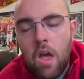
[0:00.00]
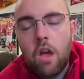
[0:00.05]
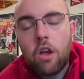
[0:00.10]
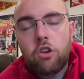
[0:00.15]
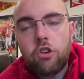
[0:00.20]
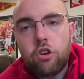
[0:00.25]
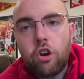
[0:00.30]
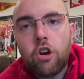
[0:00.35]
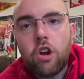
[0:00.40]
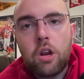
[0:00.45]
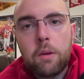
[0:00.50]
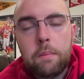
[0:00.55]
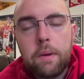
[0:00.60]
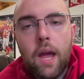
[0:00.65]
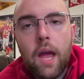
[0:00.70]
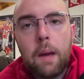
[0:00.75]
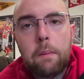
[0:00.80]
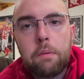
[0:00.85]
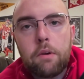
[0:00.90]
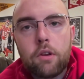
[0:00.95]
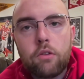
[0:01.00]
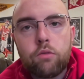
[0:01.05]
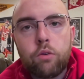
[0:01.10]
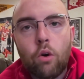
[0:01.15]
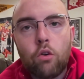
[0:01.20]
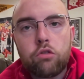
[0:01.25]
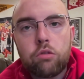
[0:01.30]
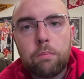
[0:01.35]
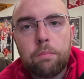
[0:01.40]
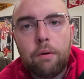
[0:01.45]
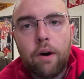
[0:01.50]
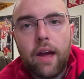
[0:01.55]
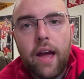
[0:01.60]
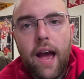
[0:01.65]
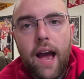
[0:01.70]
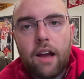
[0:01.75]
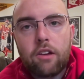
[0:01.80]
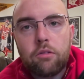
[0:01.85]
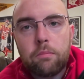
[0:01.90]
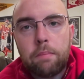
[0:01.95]
you're going to be able to throw some play
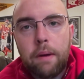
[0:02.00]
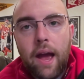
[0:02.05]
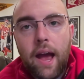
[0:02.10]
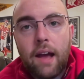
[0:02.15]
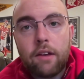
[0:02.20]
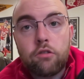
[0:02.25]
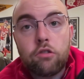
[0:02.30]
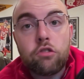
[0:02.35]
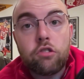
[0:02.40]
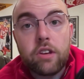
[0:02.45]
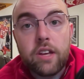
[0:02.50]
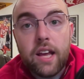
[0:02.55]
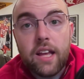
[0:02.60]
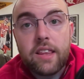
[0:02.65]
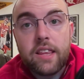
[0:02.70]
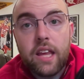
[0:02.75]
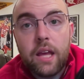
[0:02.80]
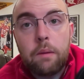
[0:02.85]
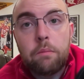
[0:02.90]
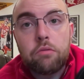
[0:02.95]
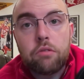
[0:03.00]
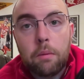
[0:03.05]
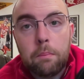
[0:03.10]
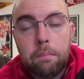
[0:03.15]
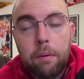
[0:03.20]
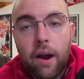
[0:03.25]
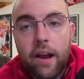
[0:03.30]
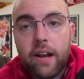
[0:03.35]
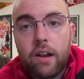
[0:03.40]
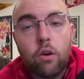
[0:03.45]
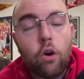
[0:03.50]
action passes and get teams to bite.